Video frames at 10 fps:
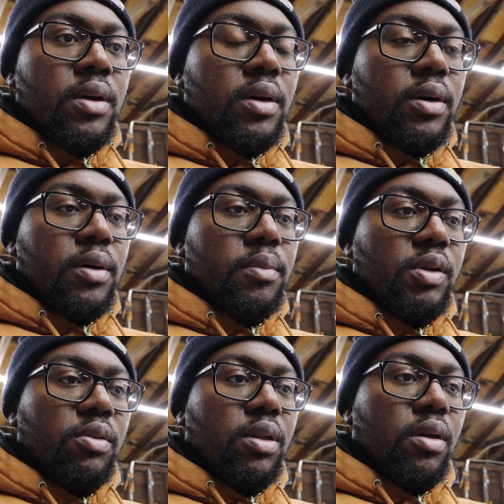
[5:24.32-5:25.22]
It'll
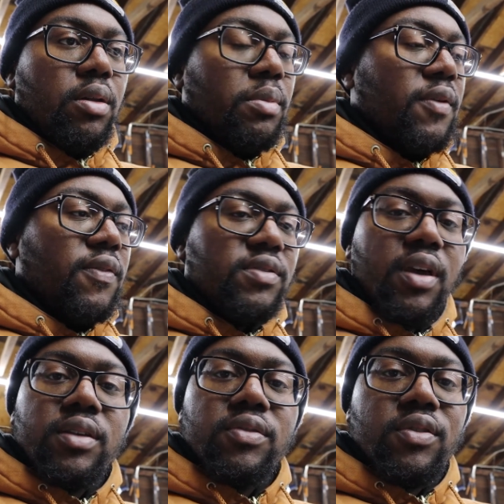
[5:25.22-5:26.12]
really only be a few
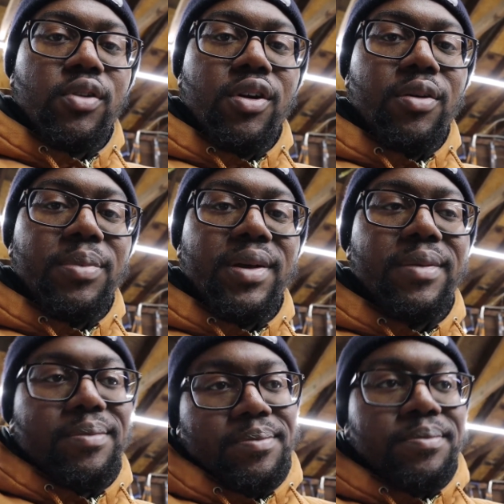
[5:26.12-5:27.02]
seconds for you all, but
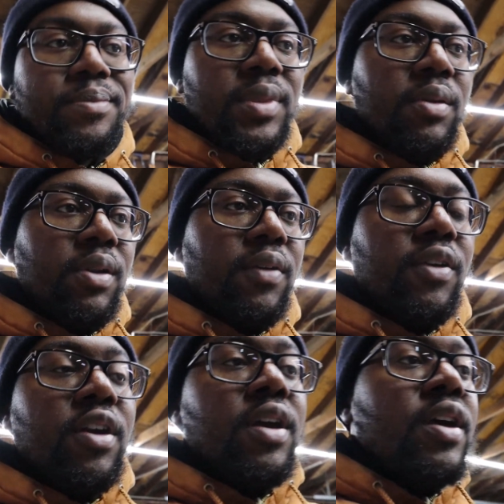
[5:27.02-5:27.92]
whatever.
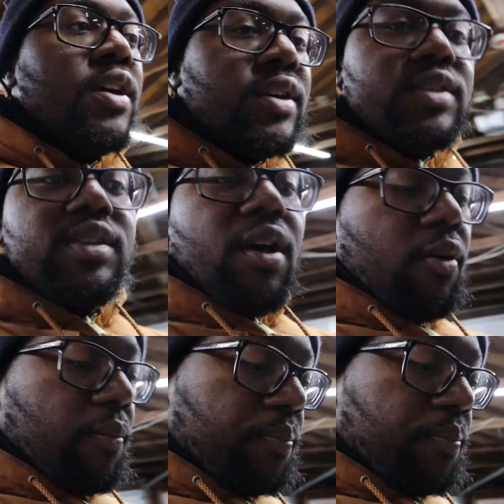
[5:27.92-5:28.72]
So